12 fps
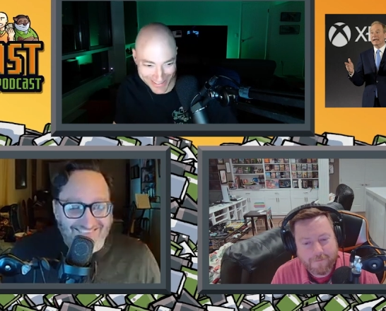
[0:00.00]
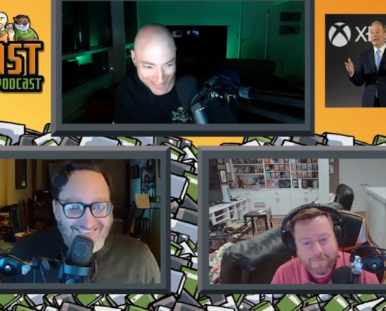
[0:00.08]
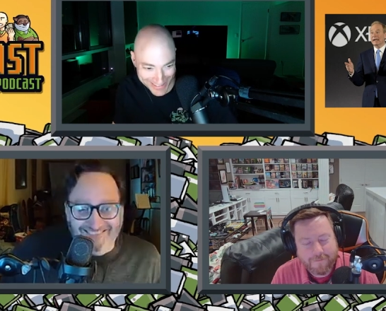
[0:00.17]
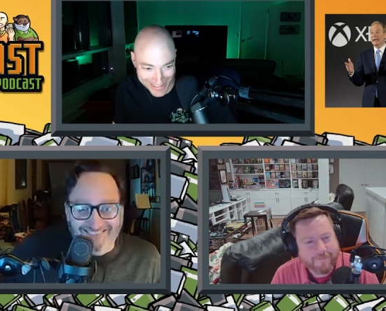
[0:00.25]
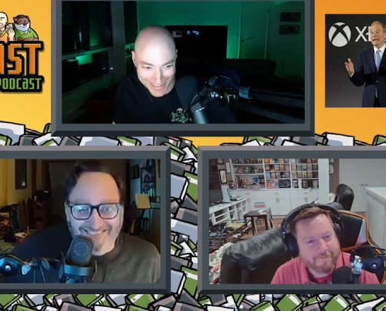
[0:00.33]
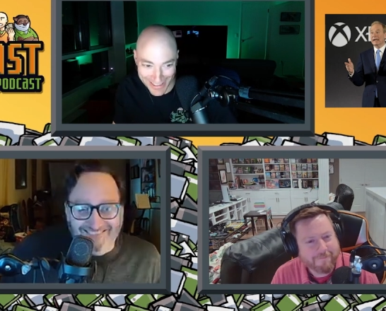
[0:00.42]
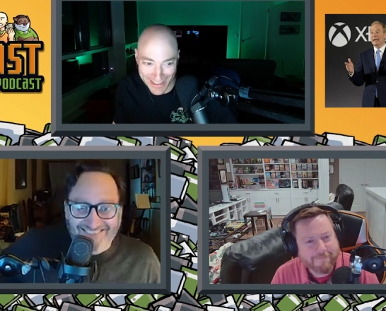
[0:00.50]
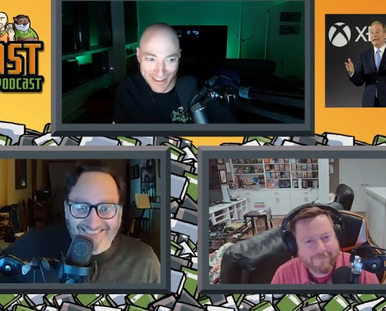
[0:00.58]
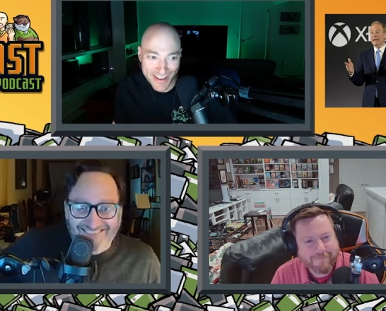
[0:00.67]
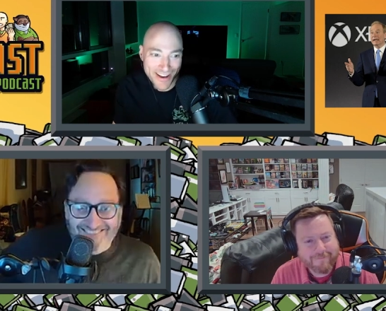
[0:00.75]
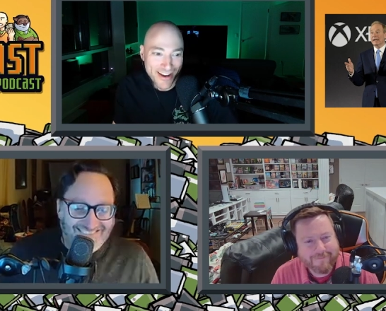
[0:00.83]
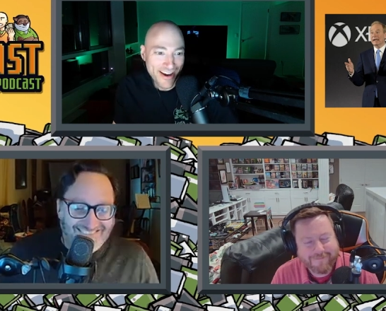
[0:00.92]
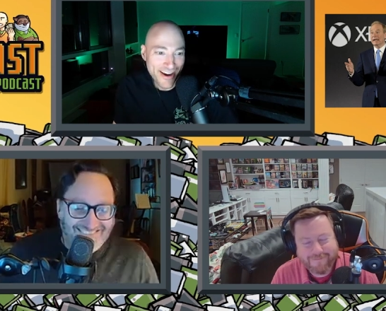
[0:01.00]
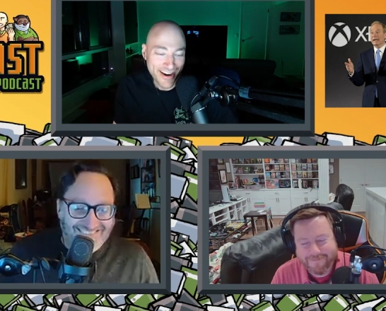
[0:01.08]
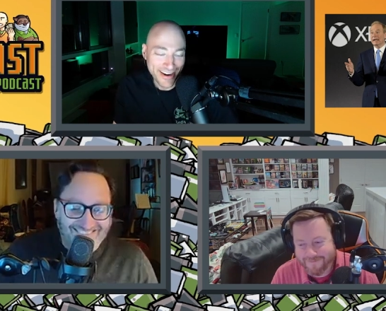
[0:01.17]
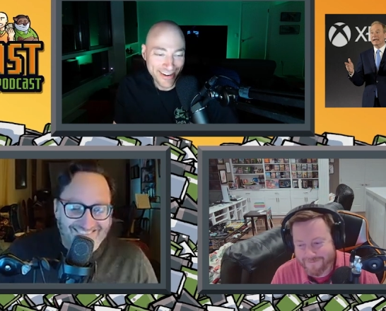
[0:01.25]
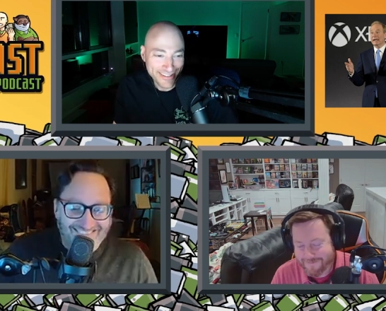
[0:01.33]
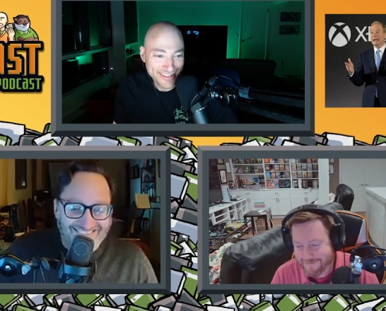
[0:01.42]
Speaker 1: All
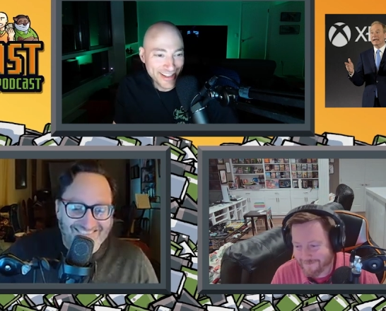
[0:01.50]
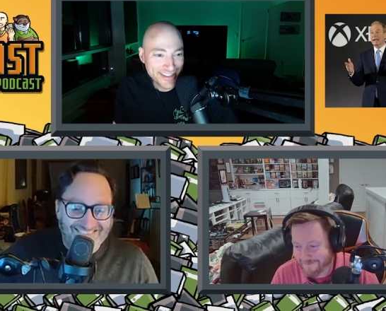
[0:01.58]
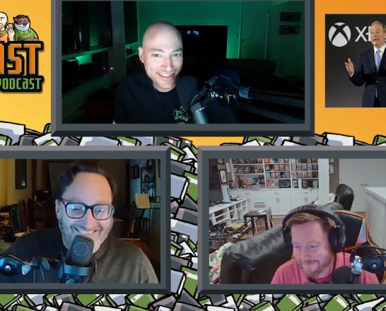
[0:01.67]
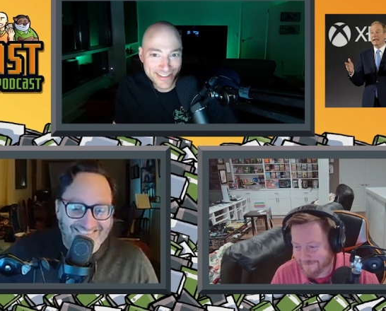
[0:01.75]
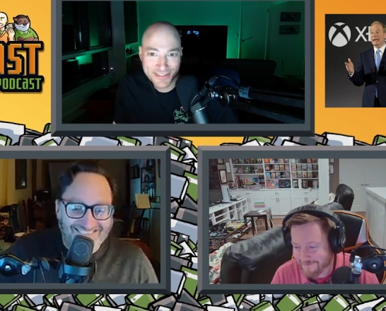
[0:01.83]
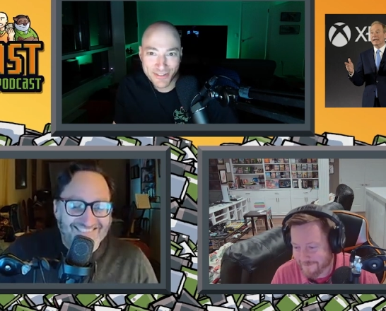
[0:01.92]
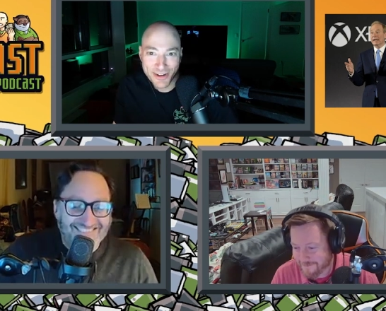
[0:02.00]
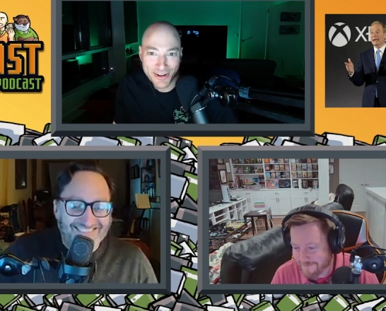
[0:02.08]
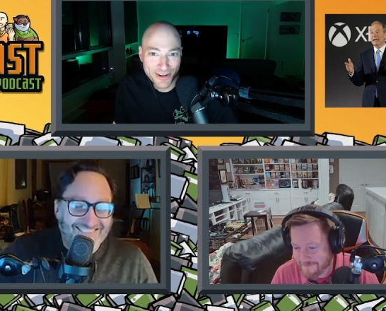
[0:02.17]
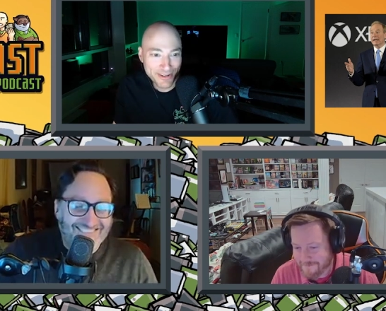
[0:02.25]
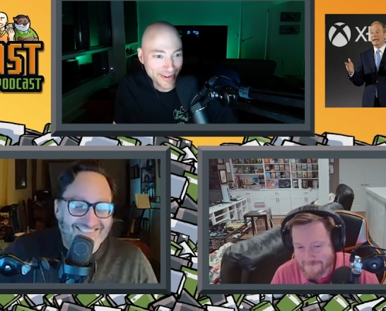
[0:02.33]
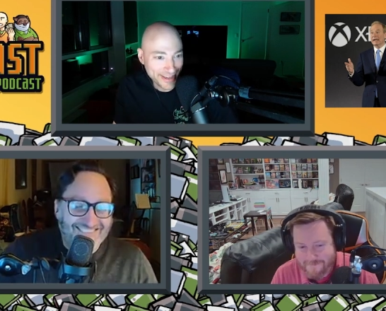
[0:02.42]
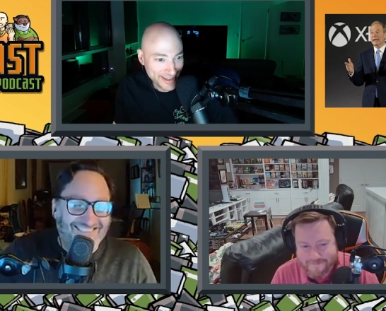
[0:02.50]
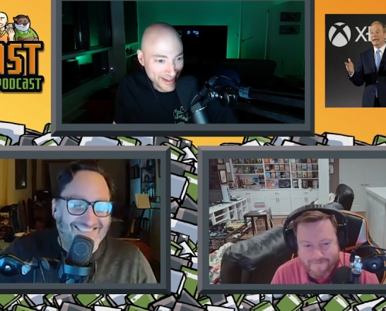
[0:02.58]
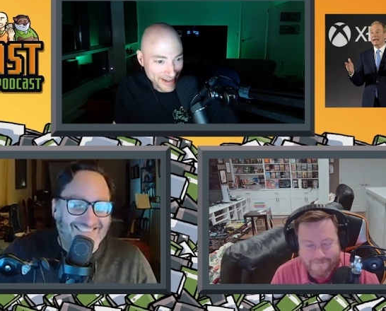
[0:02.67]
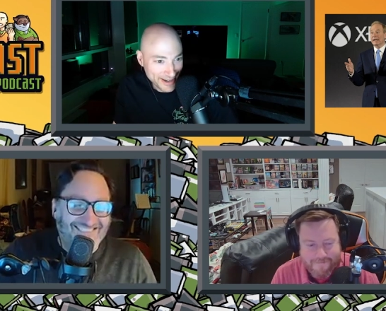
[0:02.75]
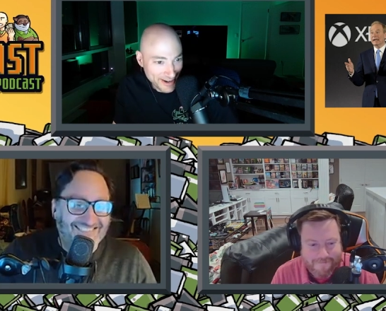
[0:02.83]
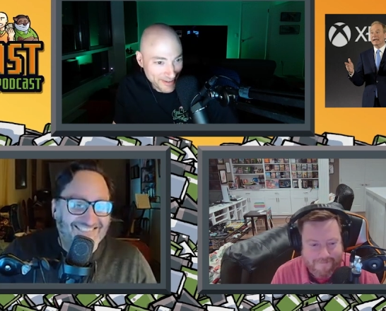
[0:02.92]
right, let's, where are we?
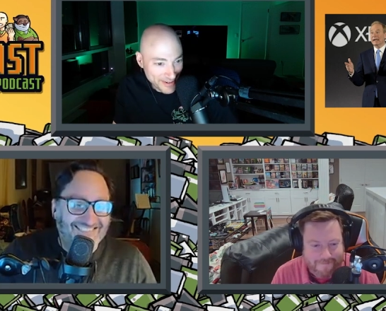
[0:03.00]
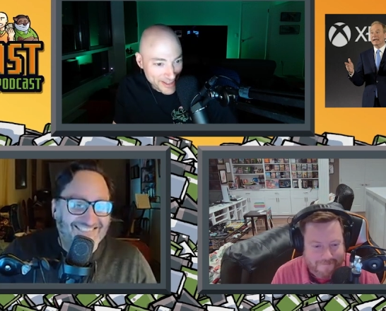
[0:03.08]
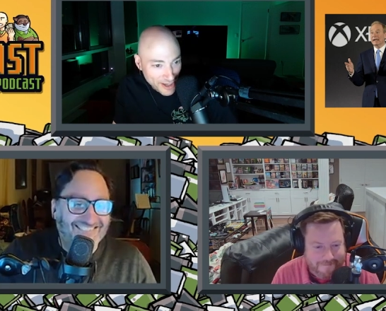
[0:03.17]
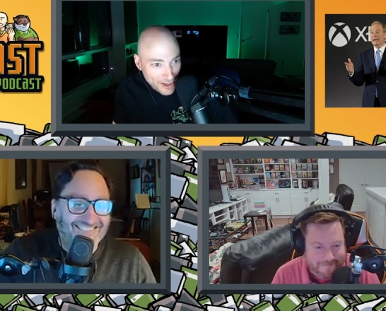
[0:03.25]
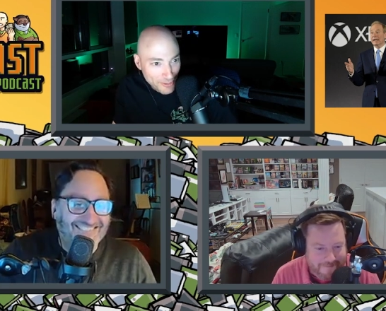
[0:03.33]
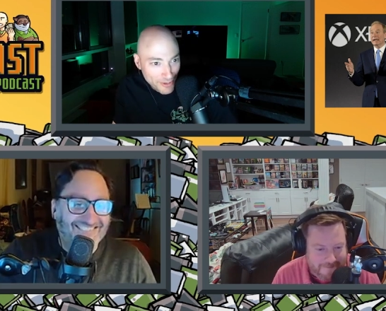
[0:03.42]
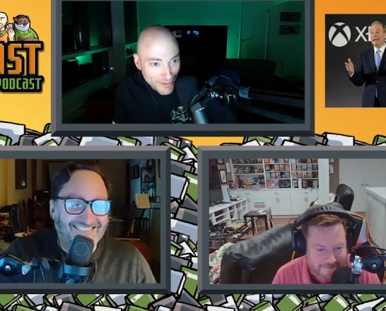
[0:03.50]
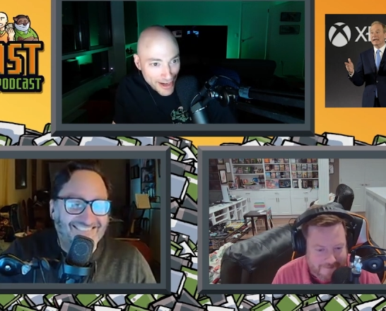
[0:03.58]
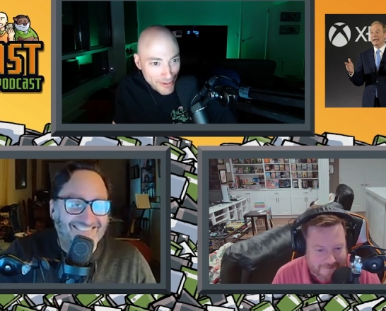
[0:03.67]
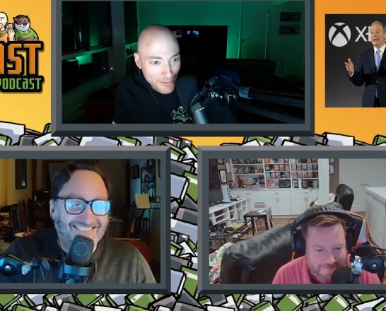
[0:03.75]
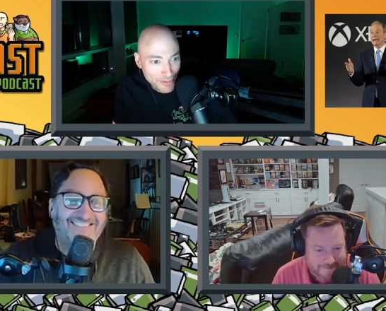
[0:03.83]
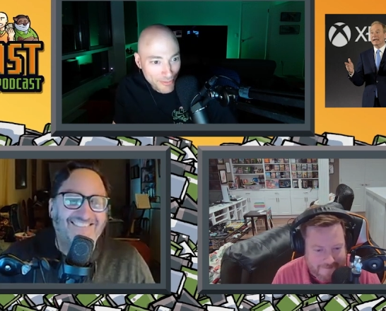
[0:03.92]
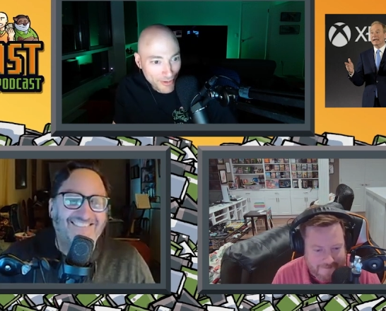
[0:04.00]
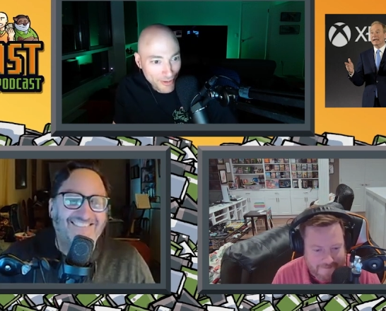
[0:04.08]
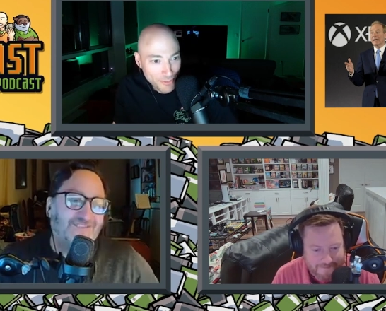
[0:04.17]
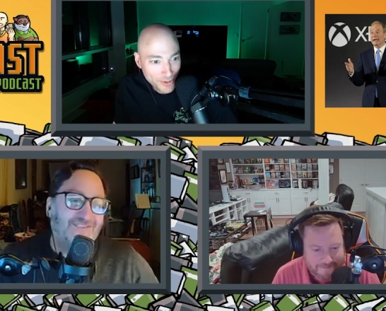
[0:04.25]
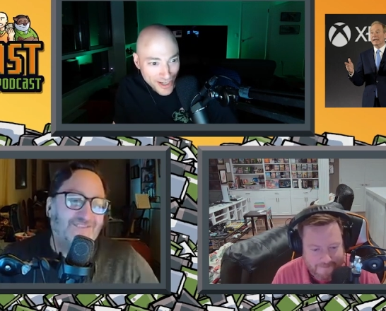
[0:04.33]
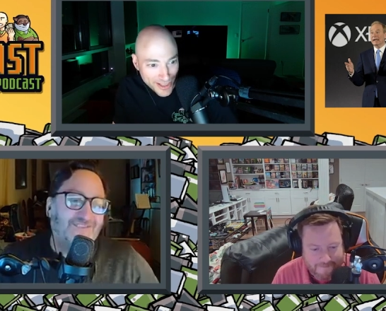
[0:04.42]
Are we done already with our
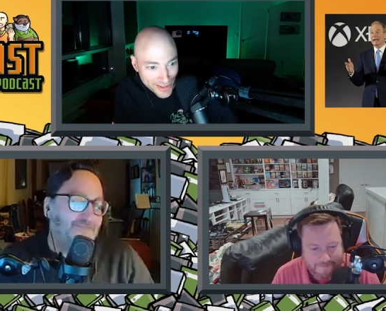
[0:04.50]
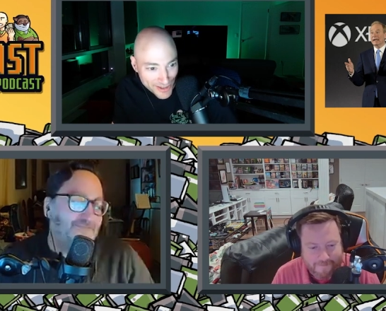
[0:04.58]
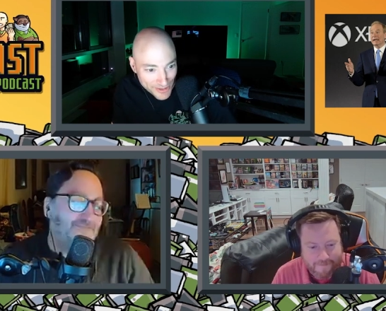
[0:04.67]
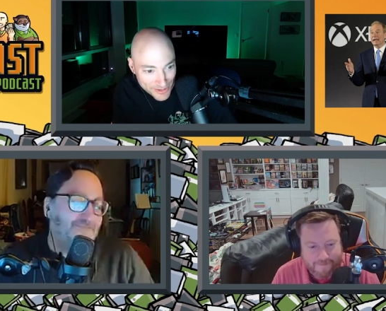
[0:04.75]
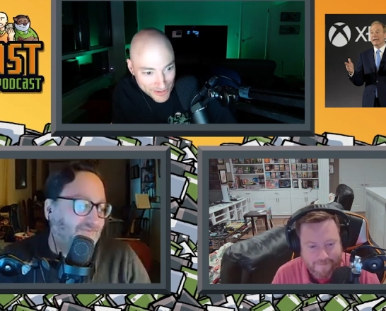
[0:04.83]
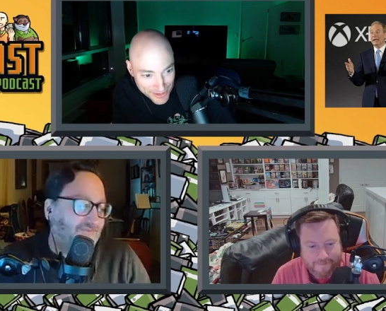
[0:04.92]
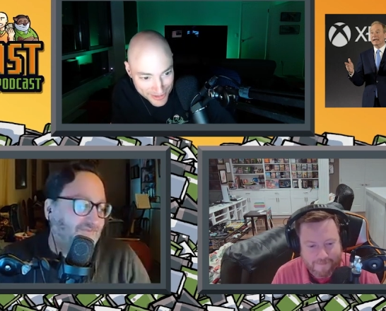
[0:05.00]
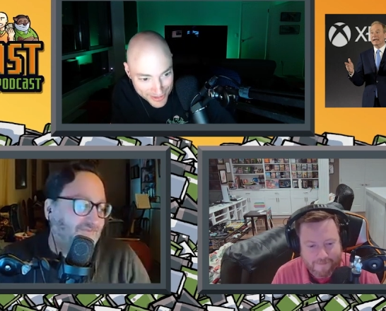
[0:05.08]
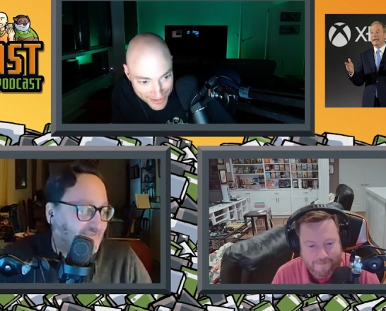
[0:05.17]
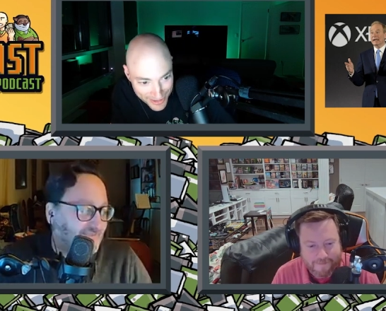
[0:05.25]
fortnightly news?